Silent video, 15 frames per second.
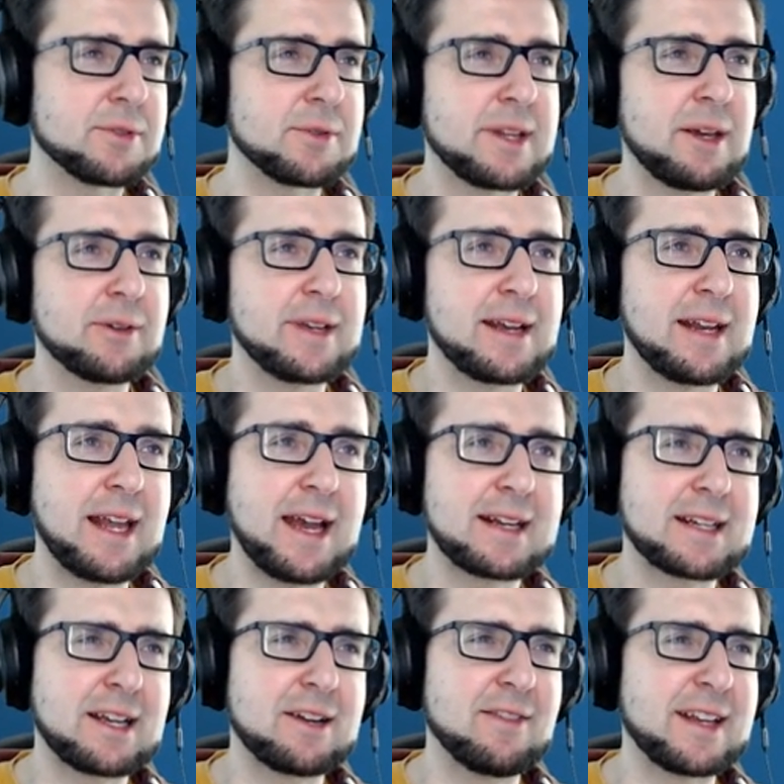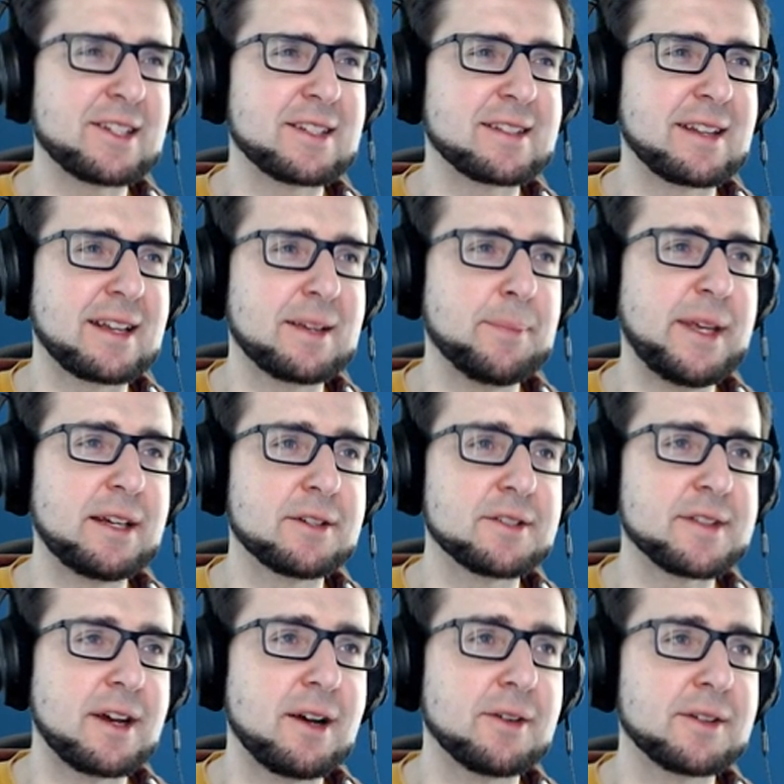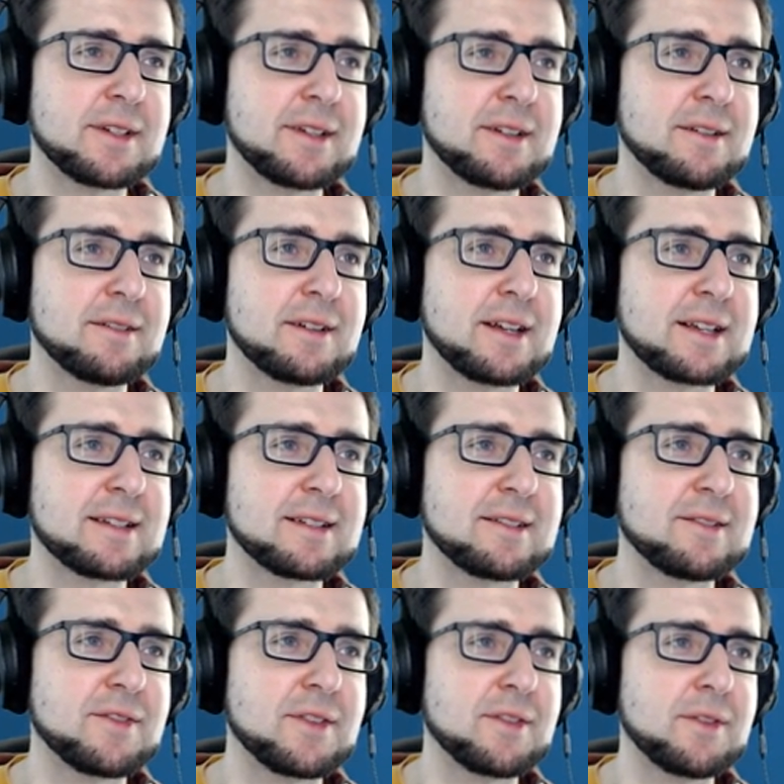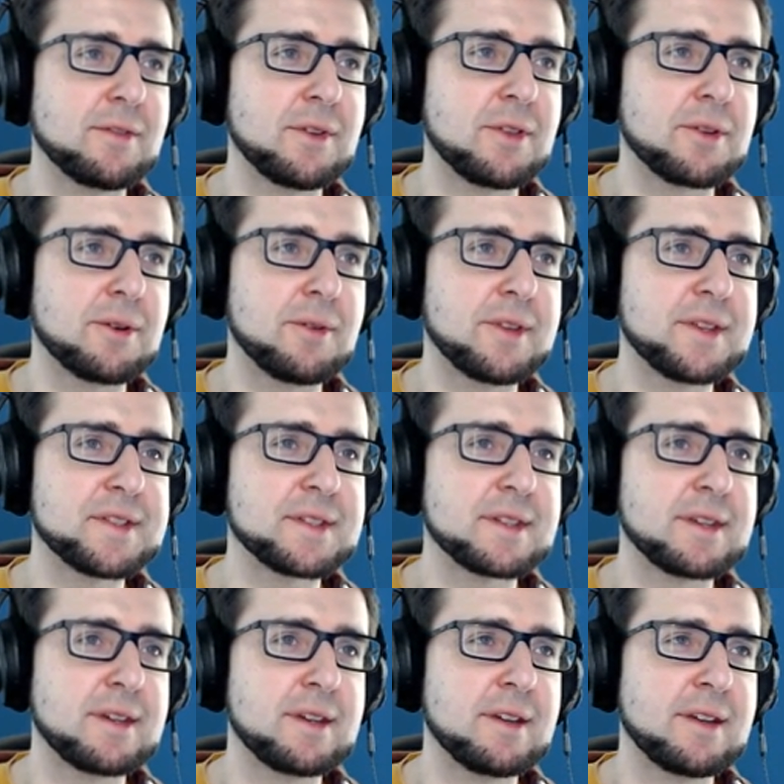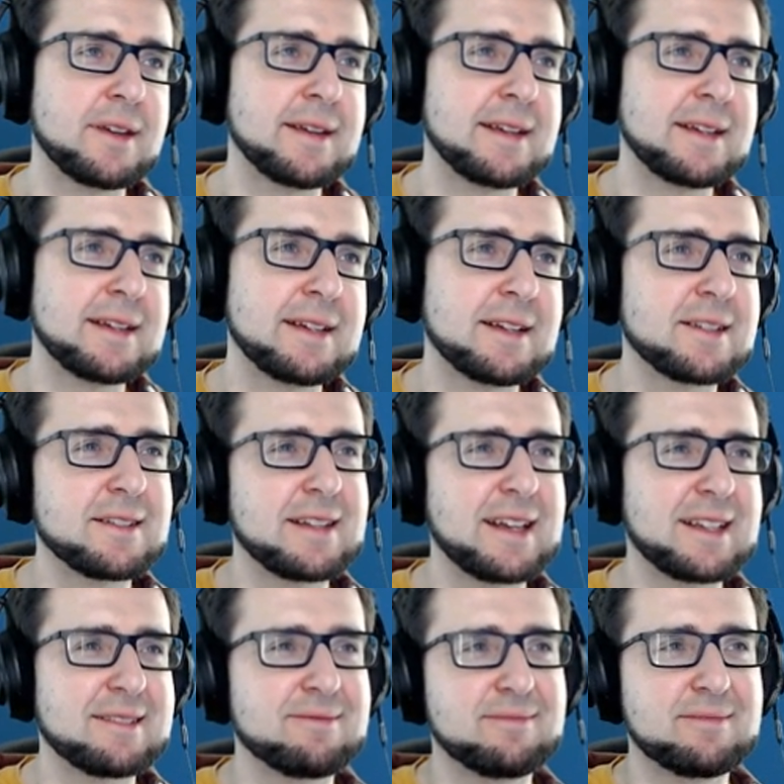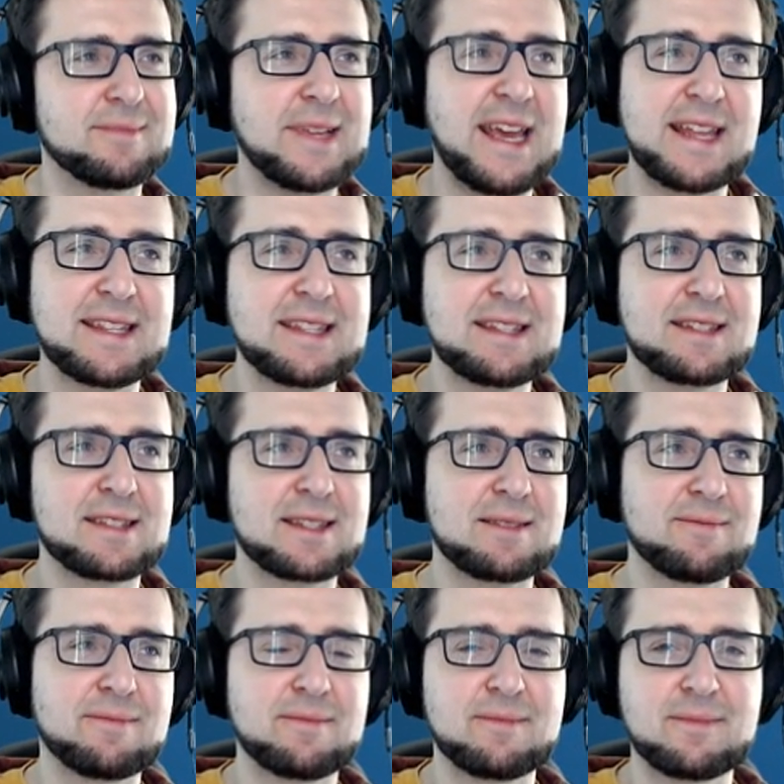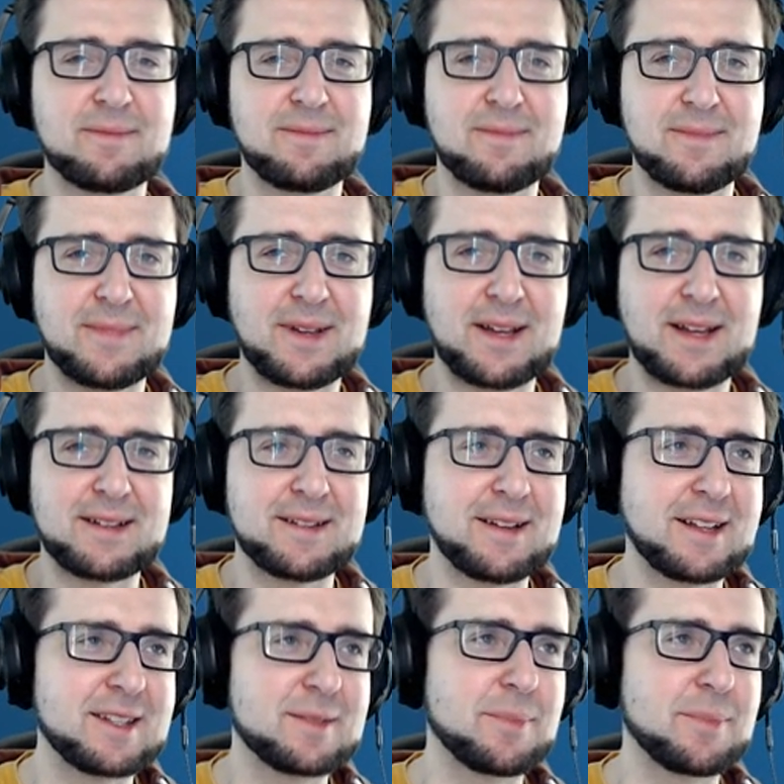right now the line kind of like just like peers out, you know, like if if you throw this, it just like ends. Uh, un